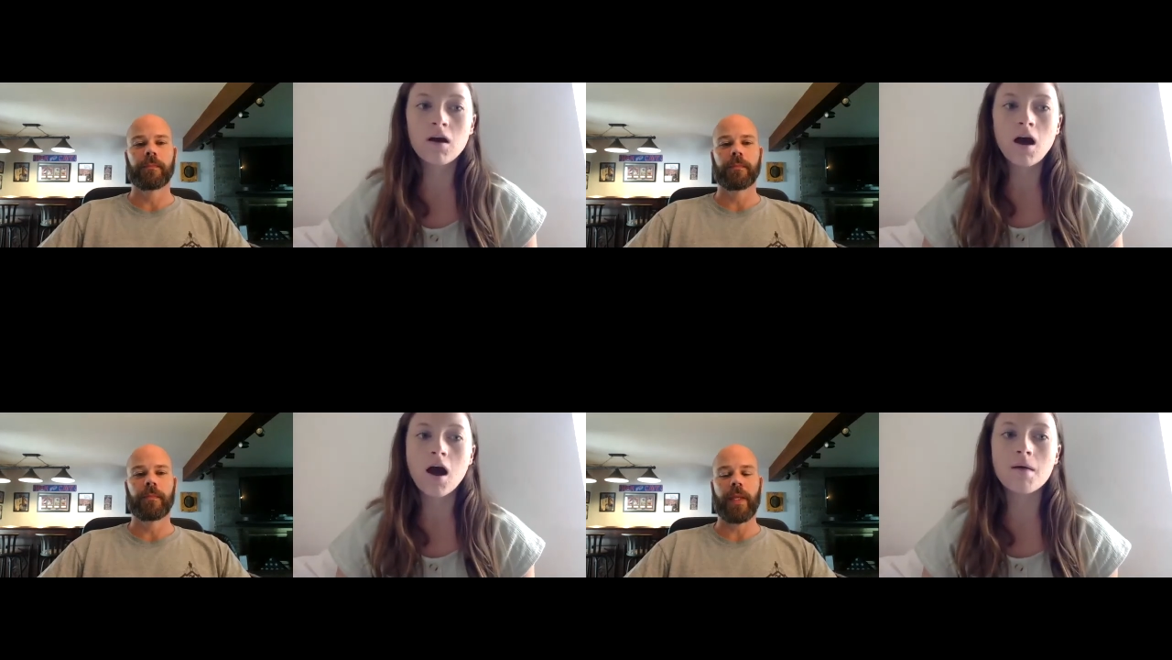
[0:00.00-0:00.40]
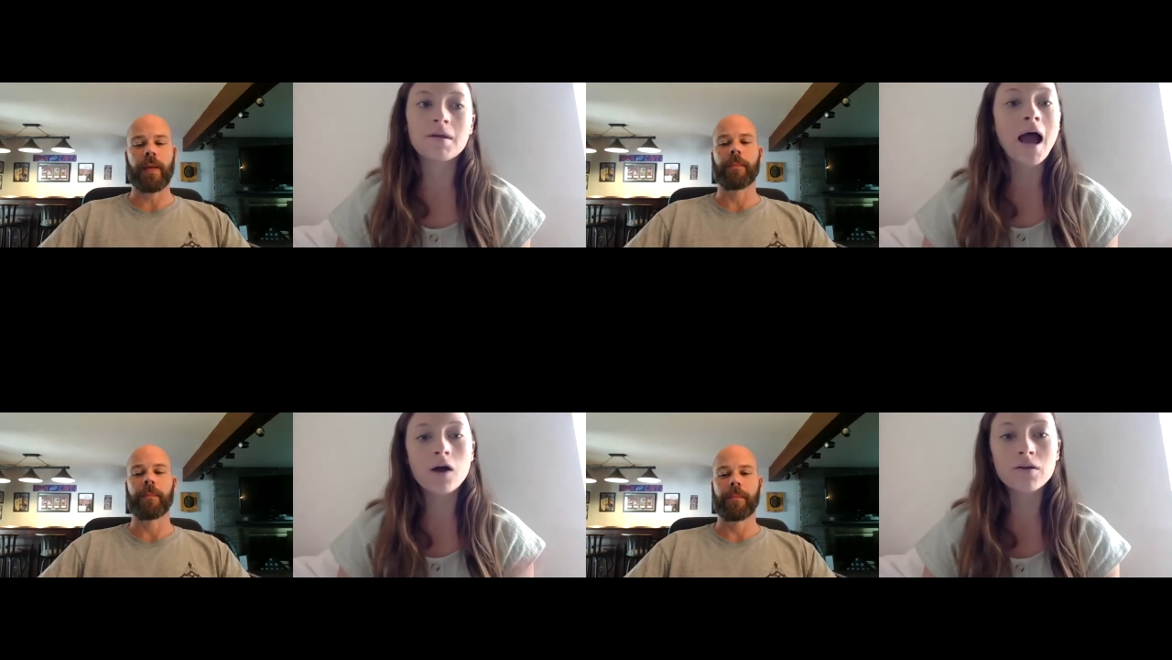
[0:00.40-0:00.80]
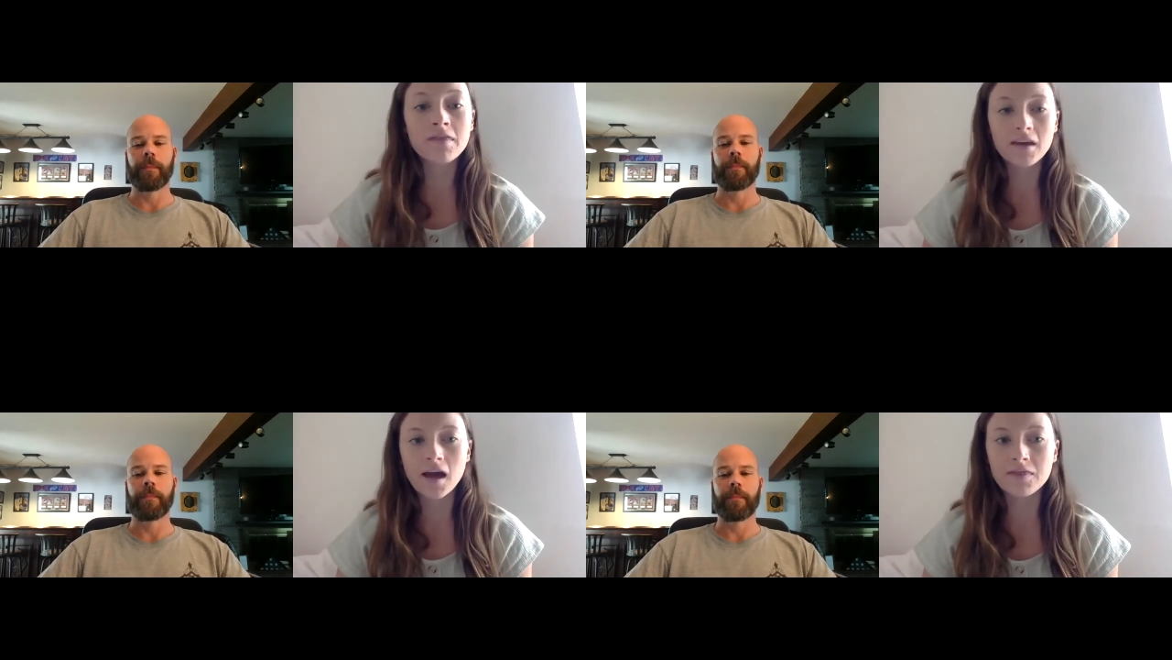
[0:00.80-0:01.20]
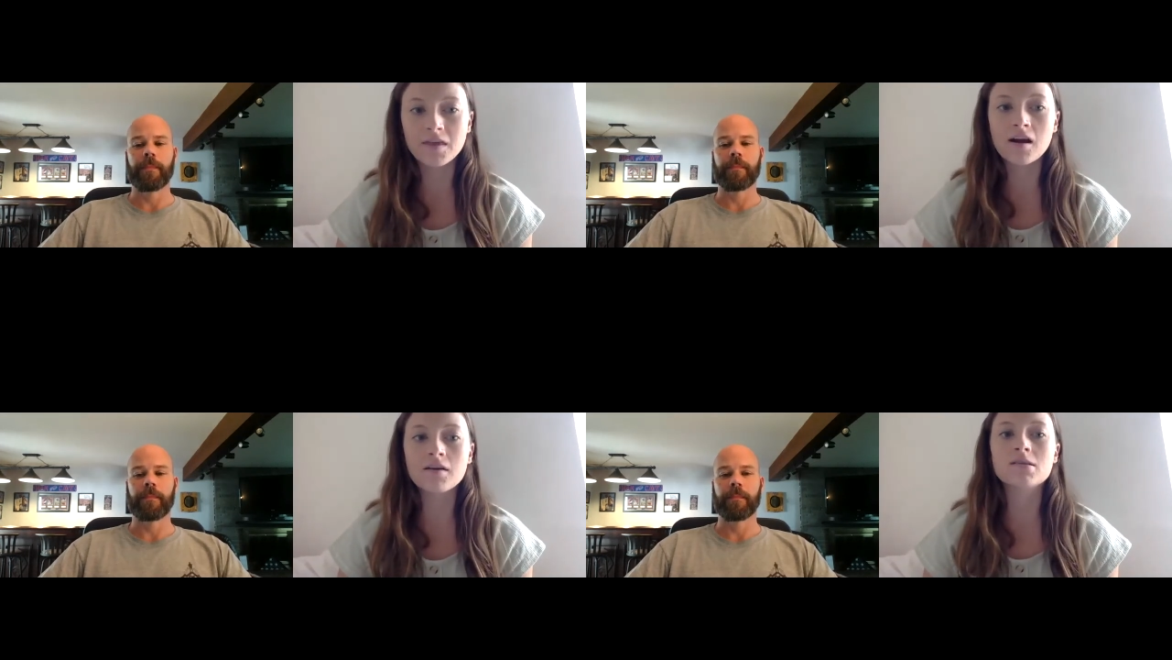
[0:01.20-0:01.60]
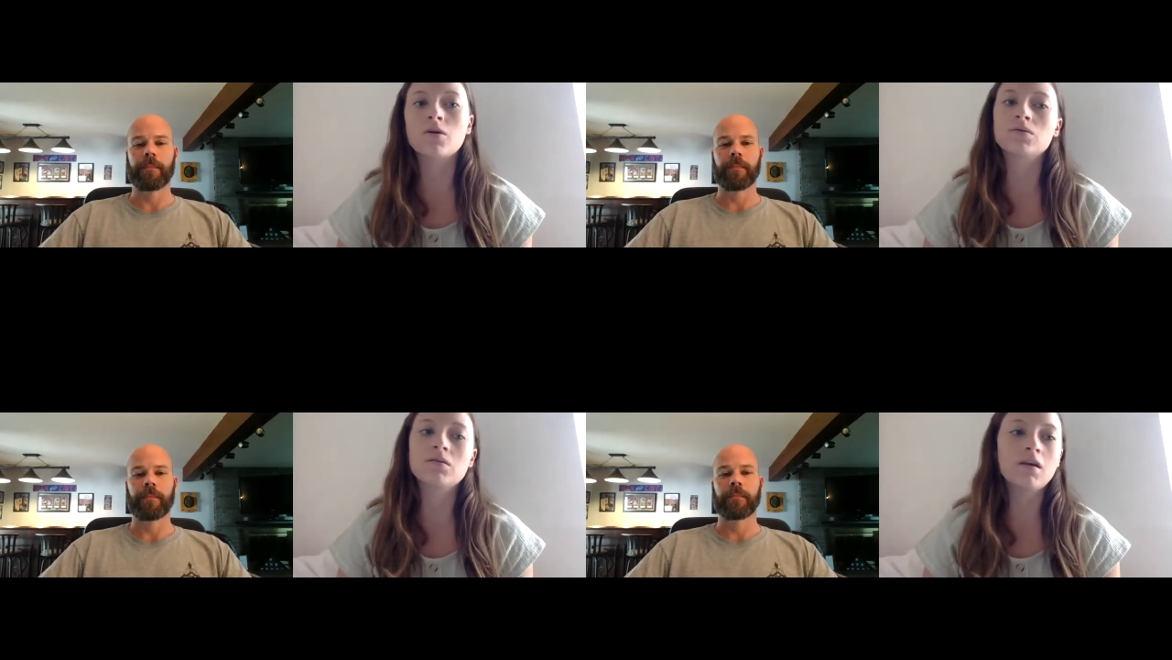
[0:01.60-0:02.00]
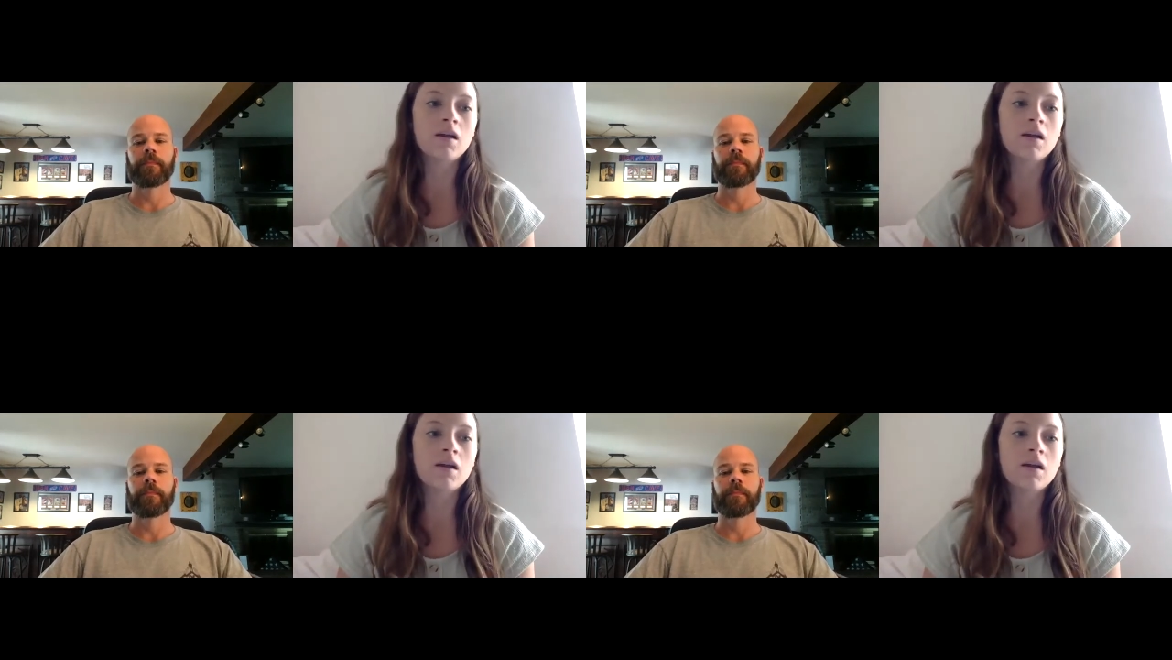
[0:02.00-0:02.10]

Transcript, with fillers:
Speaker 1: um, and how did they get there so